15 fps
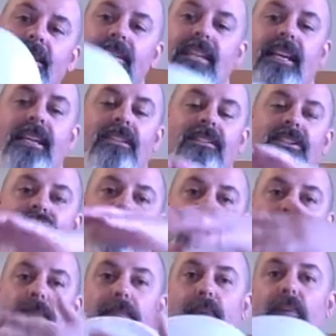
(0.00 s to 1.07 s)
takes the
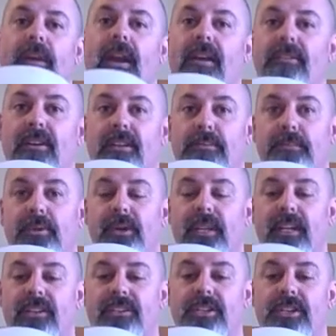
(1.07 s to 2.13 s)
shape of whatever it's put
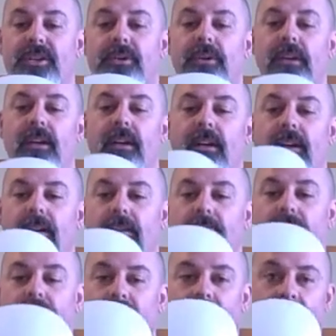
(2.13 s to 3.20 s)
into,
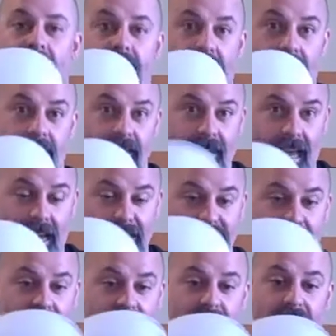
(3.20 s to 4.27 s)
and it's
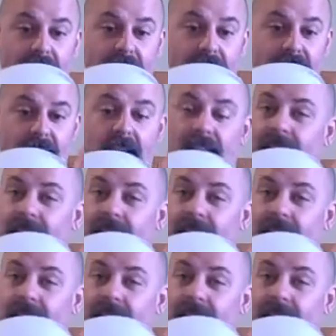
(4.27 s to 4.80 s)
actually in there. It's not